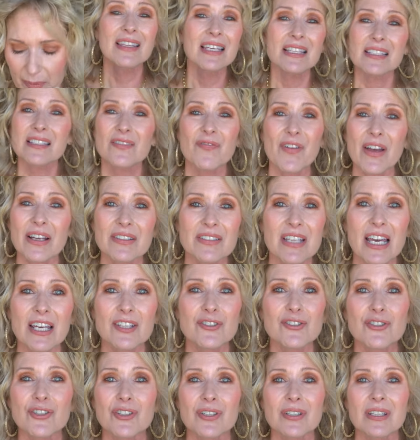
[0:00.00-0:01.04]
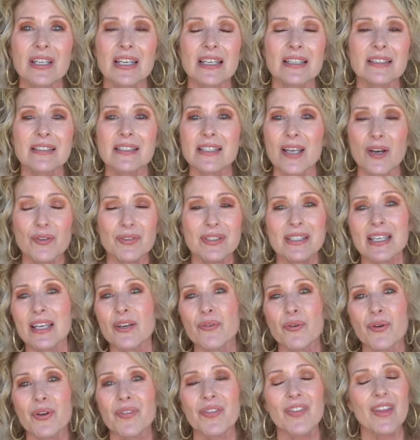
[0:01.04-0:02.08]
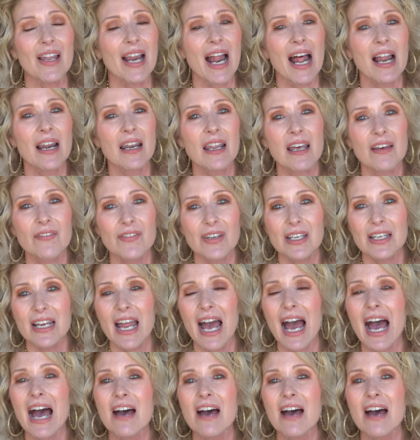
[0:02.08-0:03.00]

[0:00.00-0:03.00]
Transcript: This foundation is no secret that I love it.